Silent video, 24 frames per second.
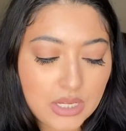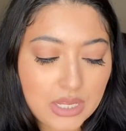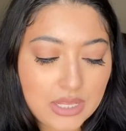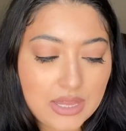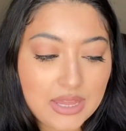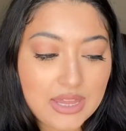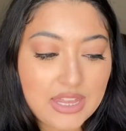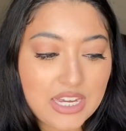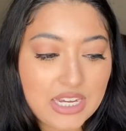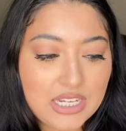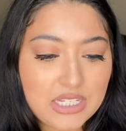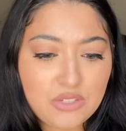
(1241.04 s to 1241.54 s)

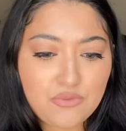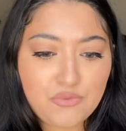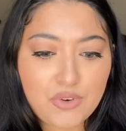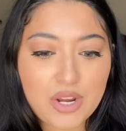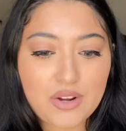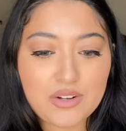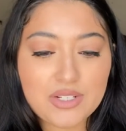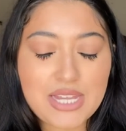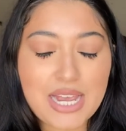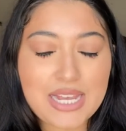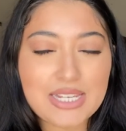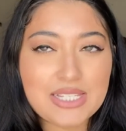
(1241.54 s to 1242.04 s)
this
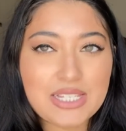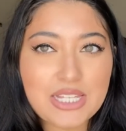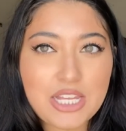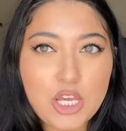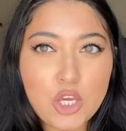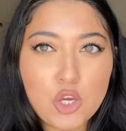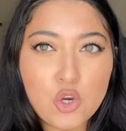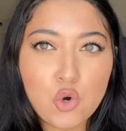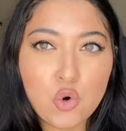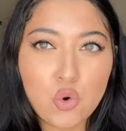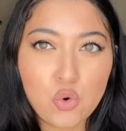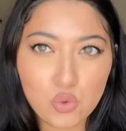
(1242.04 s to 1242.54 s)
fragrance has the
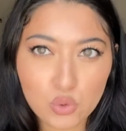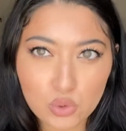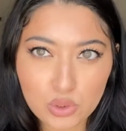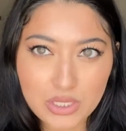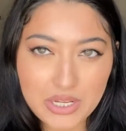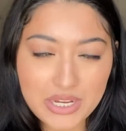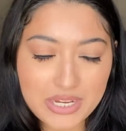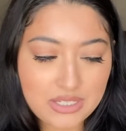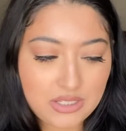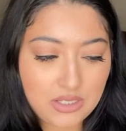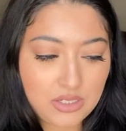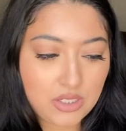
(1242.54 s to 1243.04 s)

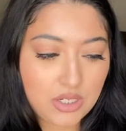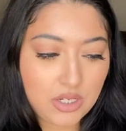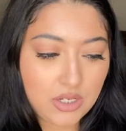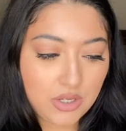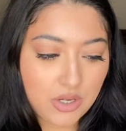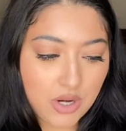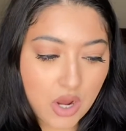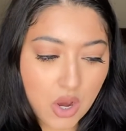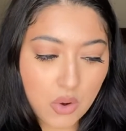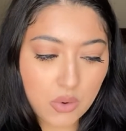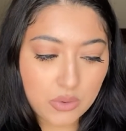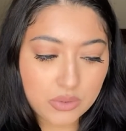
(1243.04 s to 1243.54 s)
coolest
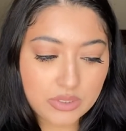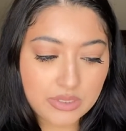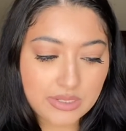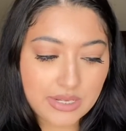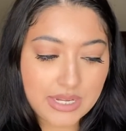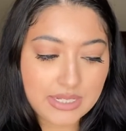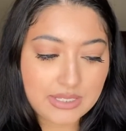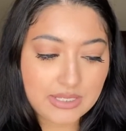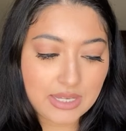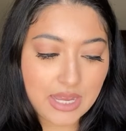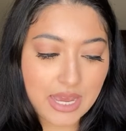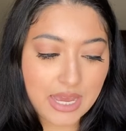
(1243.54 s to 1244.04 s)
notes.
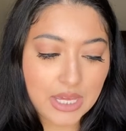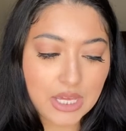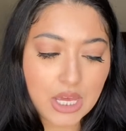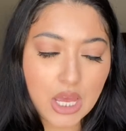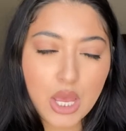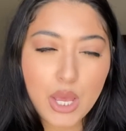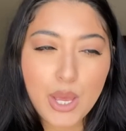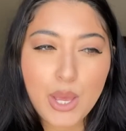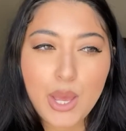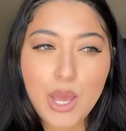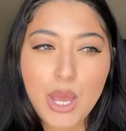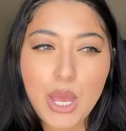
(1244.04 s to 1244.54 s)
It's like
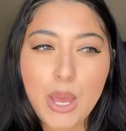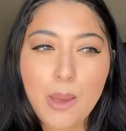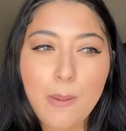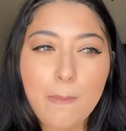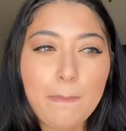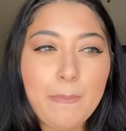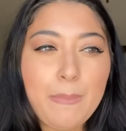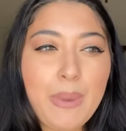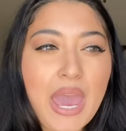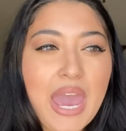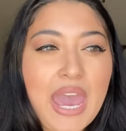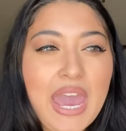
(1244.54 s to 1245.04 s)

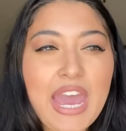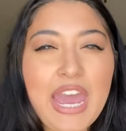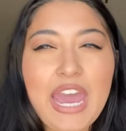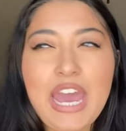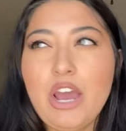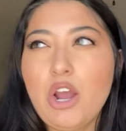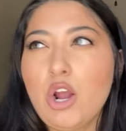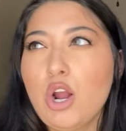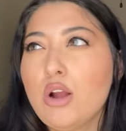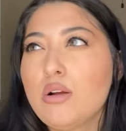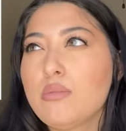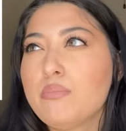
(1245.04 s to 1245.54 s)

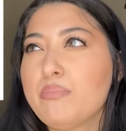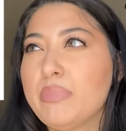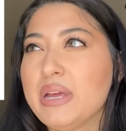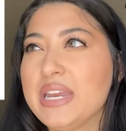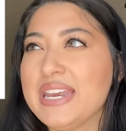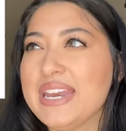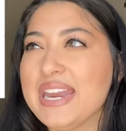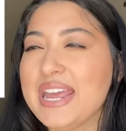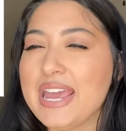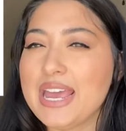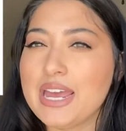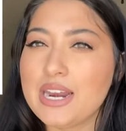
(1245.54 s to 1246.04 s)
pear,
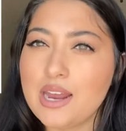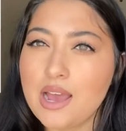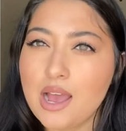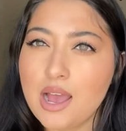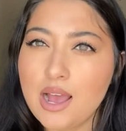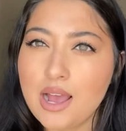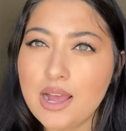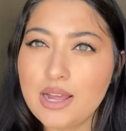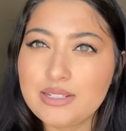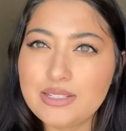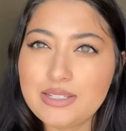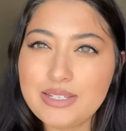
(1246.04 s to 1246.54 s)

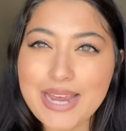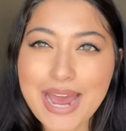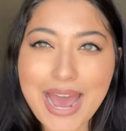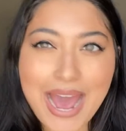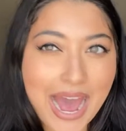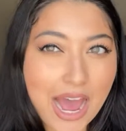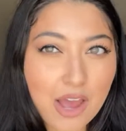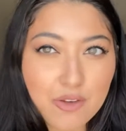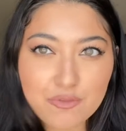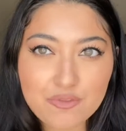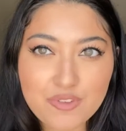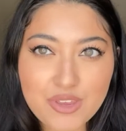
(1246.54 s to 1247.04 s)
banana,
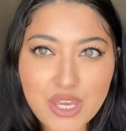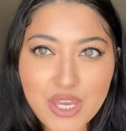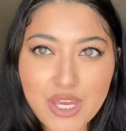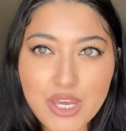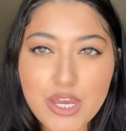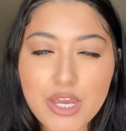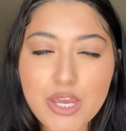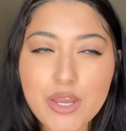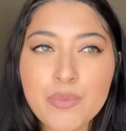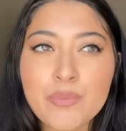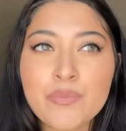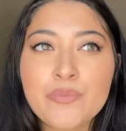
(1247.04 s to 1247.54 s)

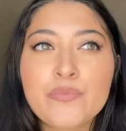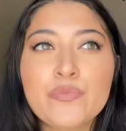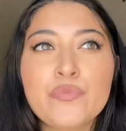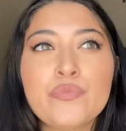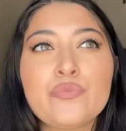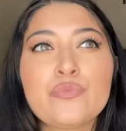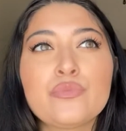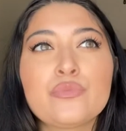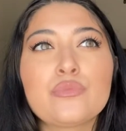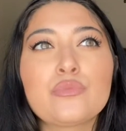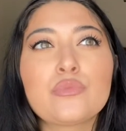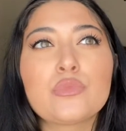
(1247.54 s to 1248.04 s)
taffy,
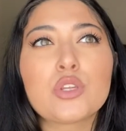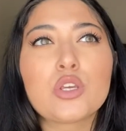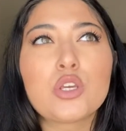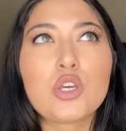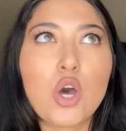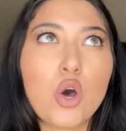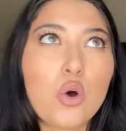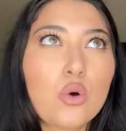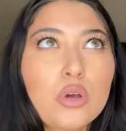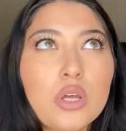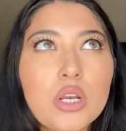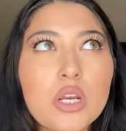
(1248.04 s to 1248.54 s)

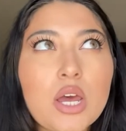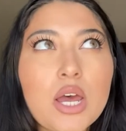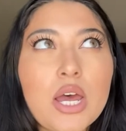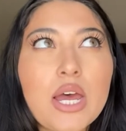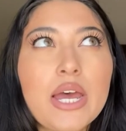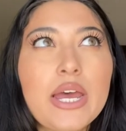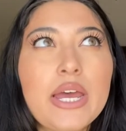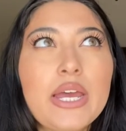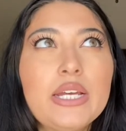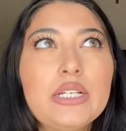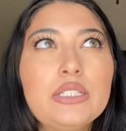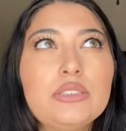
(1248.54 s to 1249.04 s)

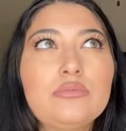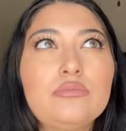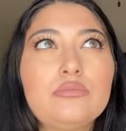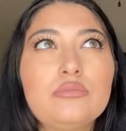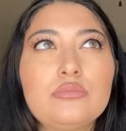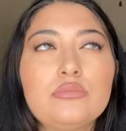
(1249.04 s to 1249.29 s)
coconut,